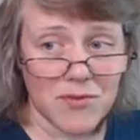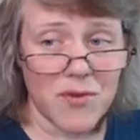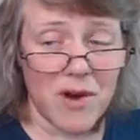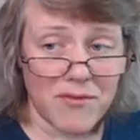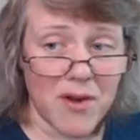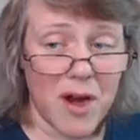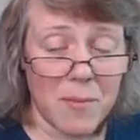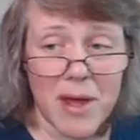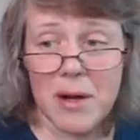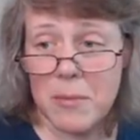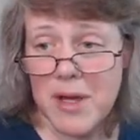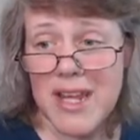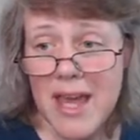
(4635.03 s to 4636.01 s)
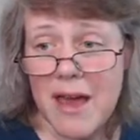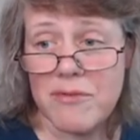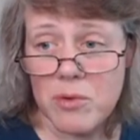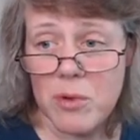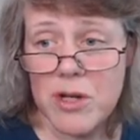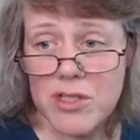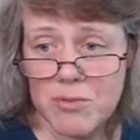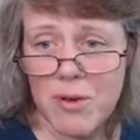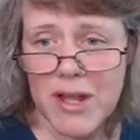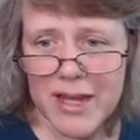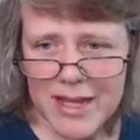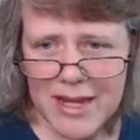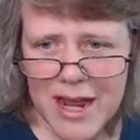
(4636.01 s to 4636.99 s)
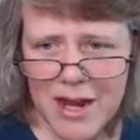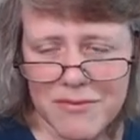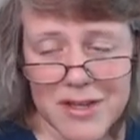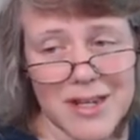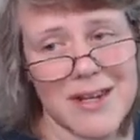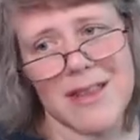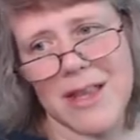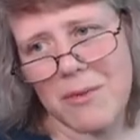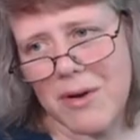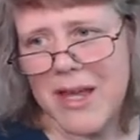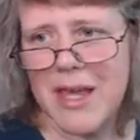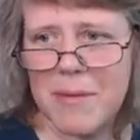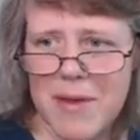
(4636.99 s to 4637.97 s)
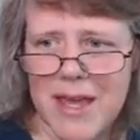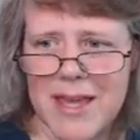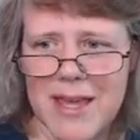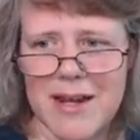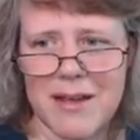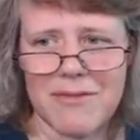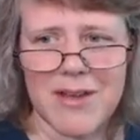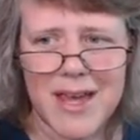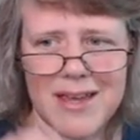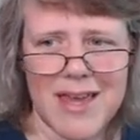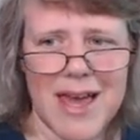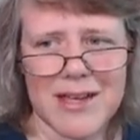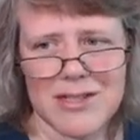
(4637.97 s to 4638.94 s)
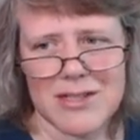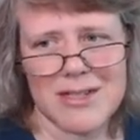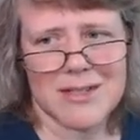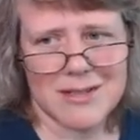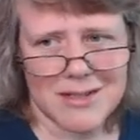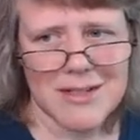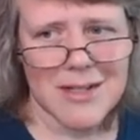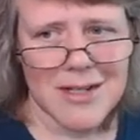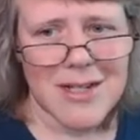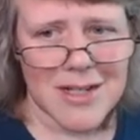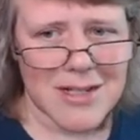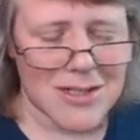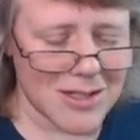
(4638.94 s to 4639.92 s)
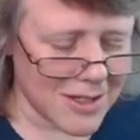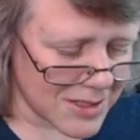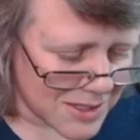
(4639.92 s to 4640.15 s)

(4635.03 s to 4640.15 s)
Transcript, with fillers: for a fair amount of money afterwards while I get out of it, and then when I get back in, I've got cash to to